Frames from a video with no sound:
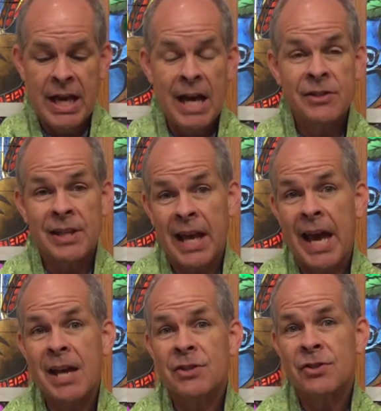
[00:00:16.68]
And
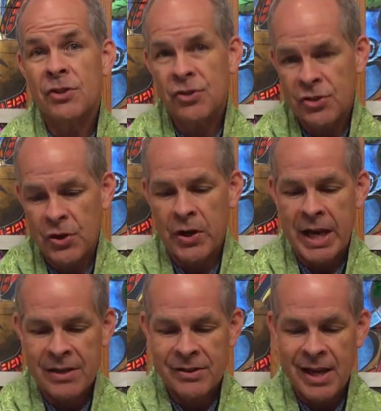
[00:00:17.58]
Zacchaeus stood
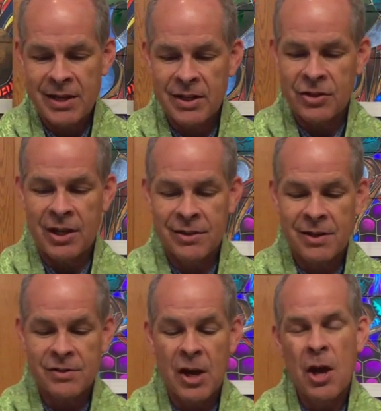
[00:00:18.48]
and said to
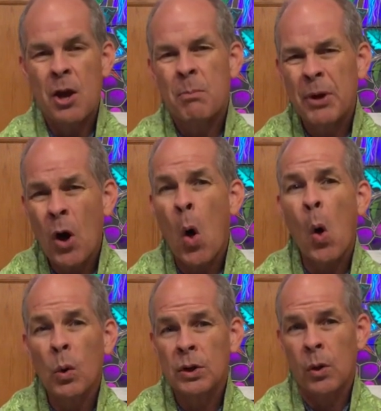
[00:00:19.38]
Jesus,
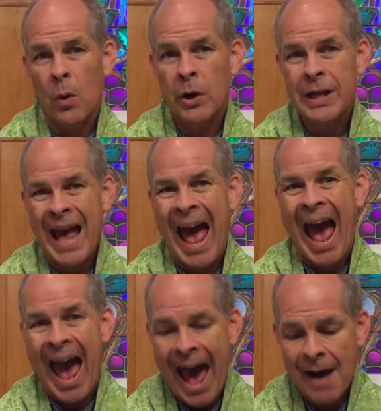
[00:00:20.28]
"Behold, Lord,
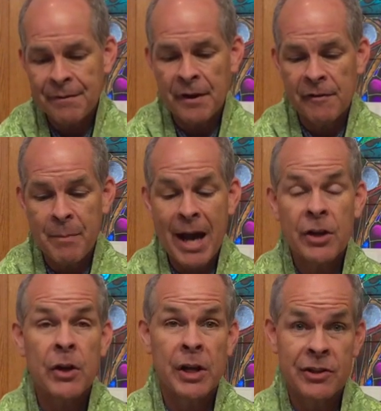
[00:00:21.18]
half of my
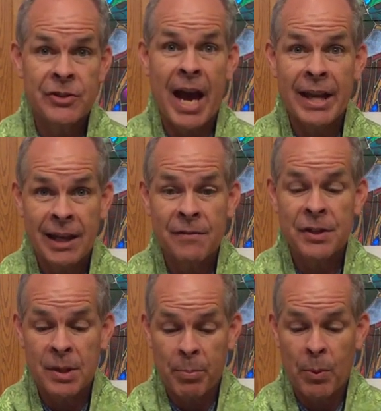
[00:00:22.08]
goods I give
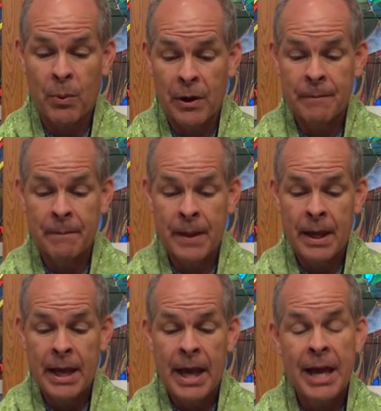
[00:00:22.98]
to the poor.
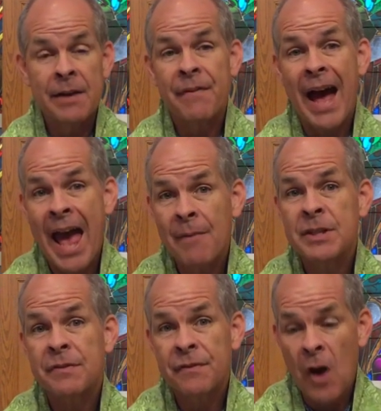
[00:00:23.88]
And if I have
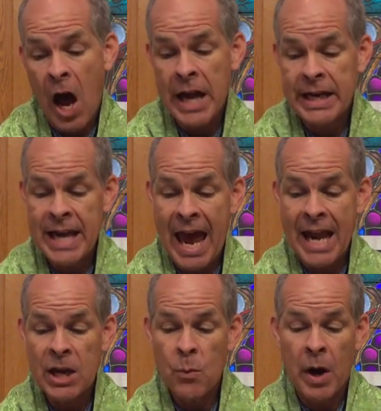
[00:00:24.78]
defrauded
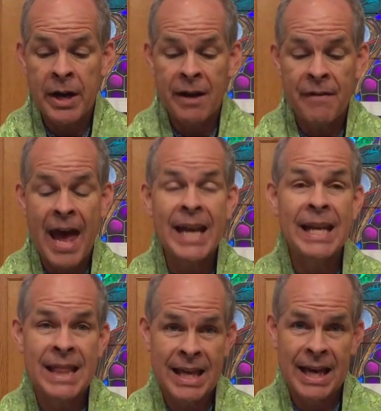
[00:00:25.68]
anyone of
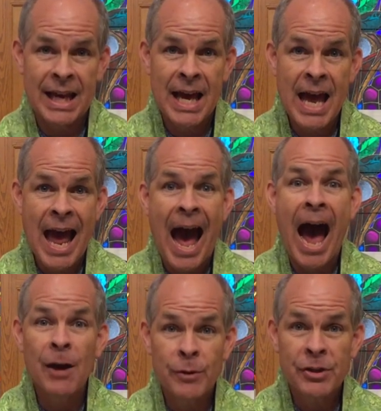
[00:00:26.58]
anything,
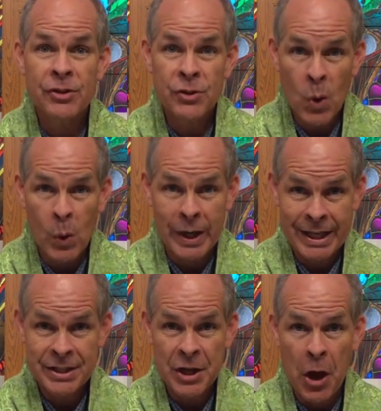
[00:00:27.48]
I restore
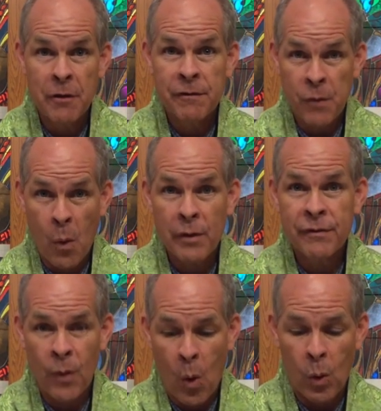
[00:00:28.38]
it
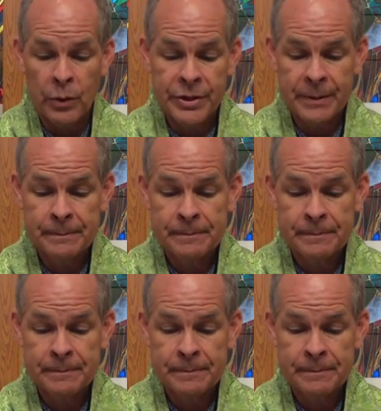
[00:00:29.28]
fourfold."